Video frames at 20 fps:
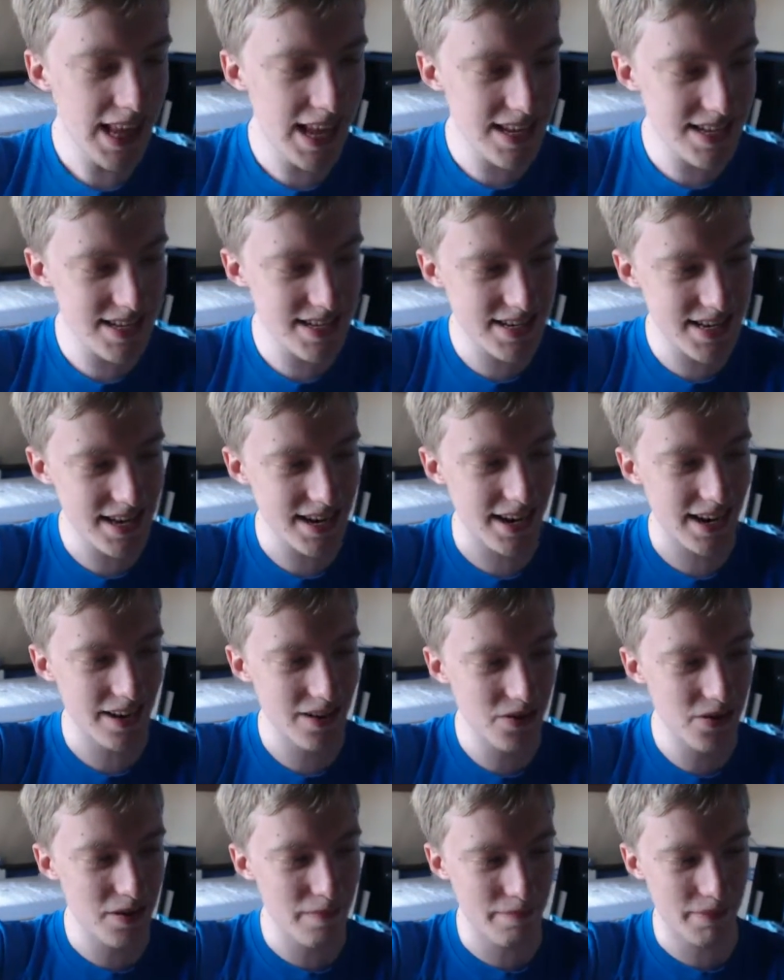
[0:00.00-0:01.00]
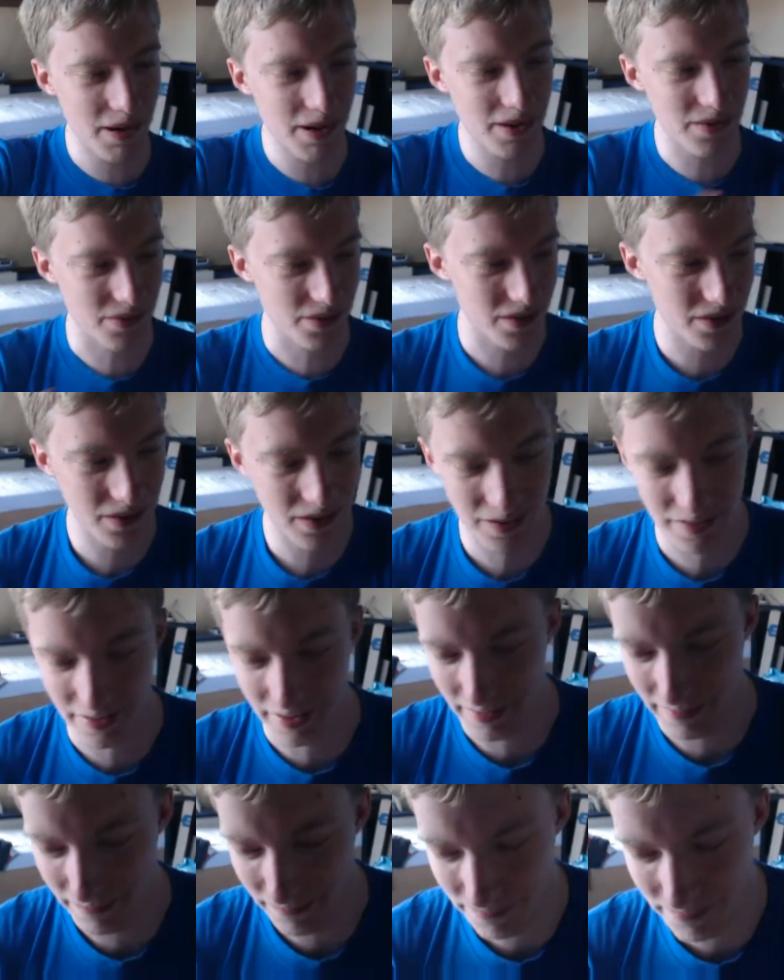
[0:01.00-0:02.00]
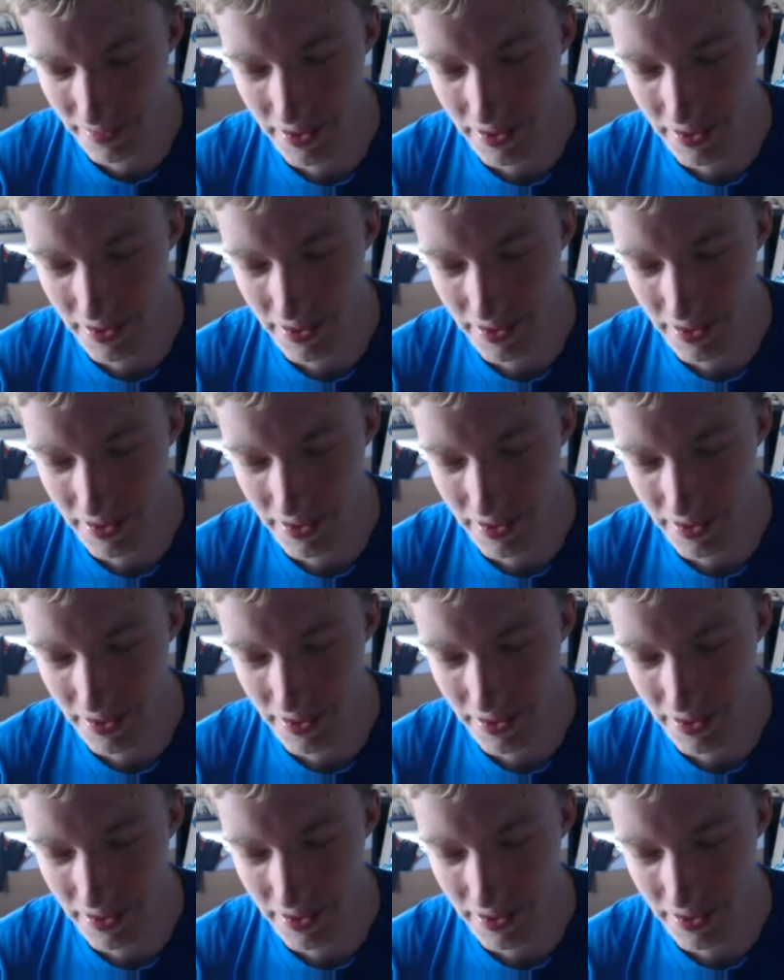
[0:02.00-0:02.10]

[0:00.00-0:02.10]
As I said, I had a good bond with all of them.